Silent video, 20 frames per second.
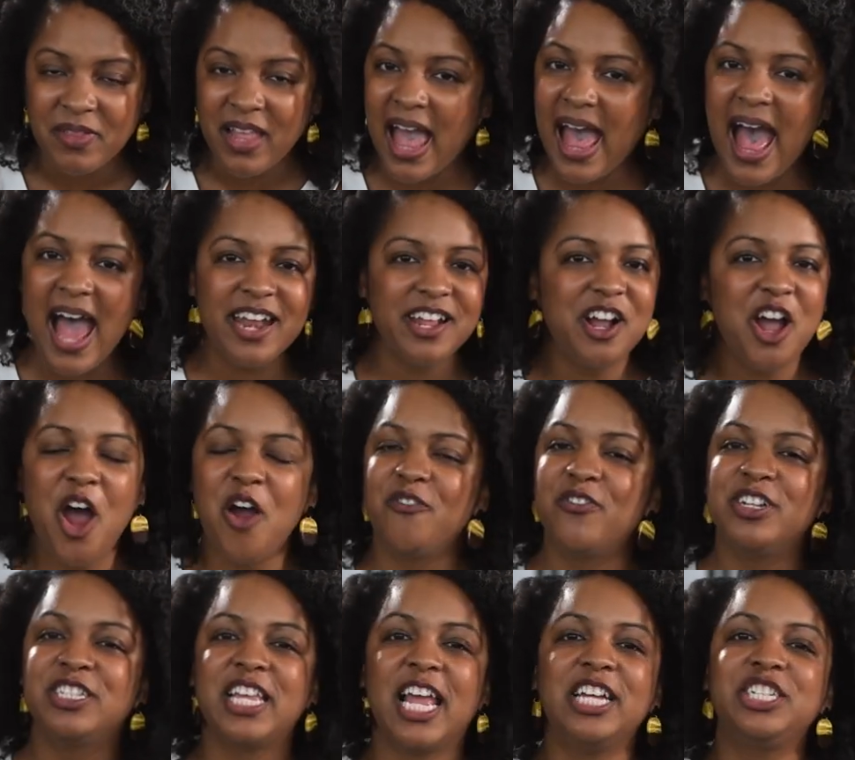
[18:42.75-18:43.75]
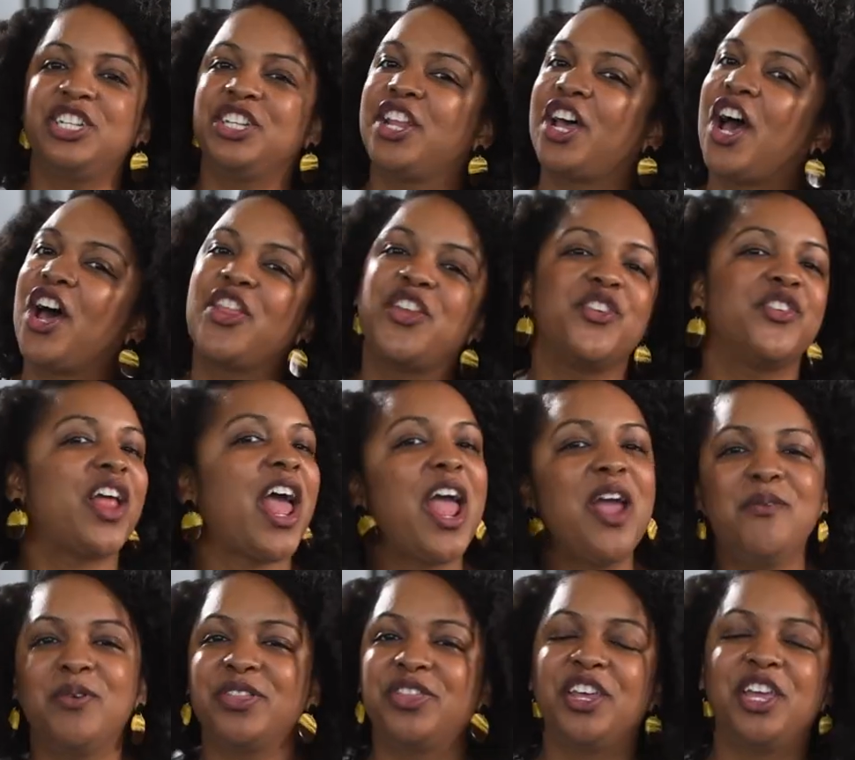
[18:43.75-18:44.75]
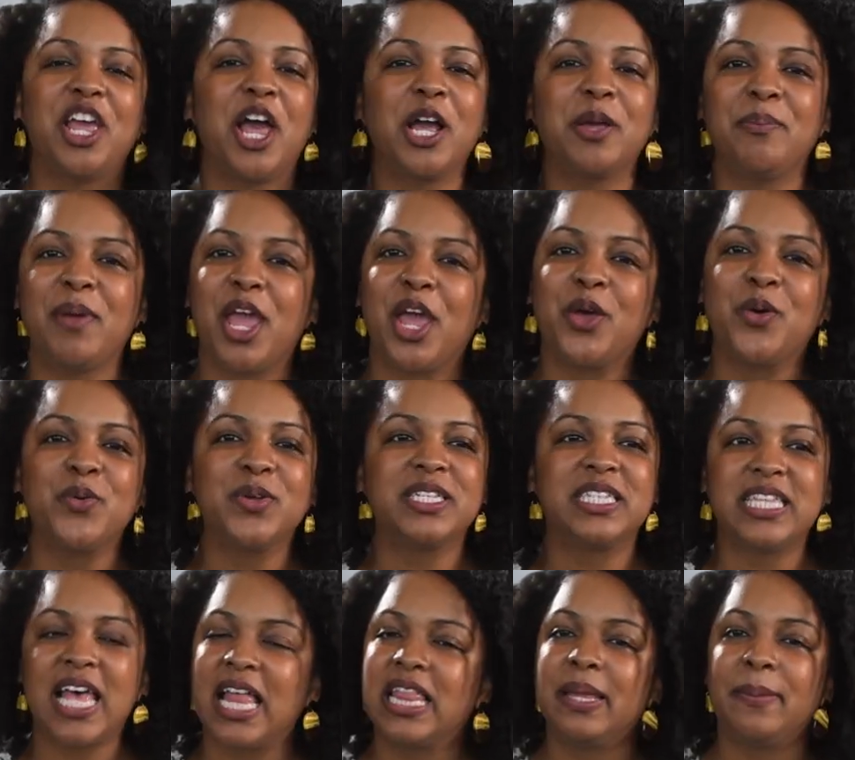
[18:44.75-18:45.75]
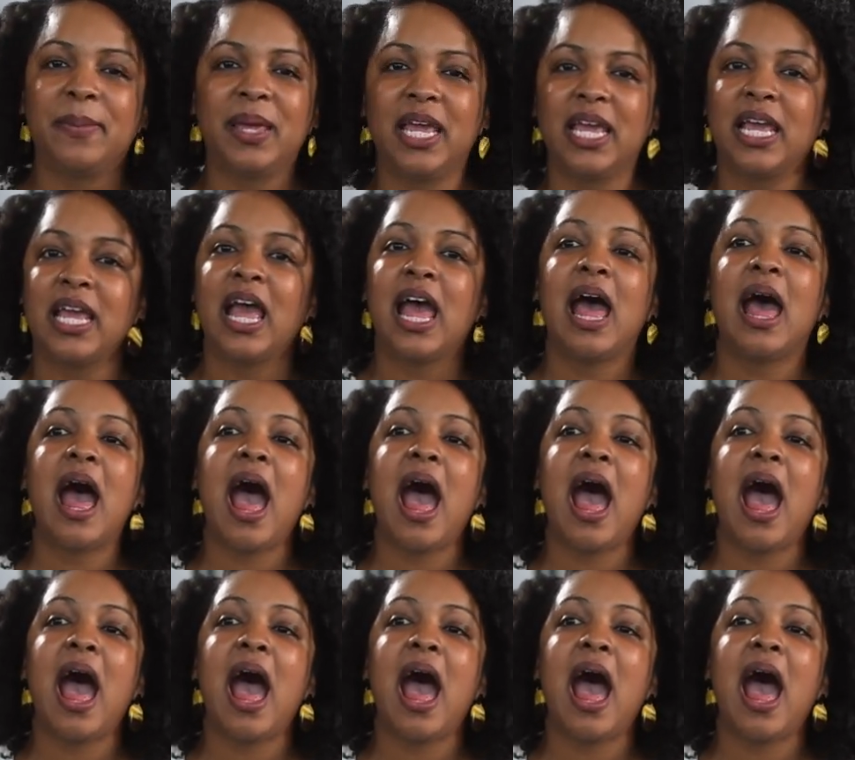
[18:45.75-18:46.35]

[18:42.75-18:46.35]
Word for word: I had a conversation the other day with a young man who was telling me,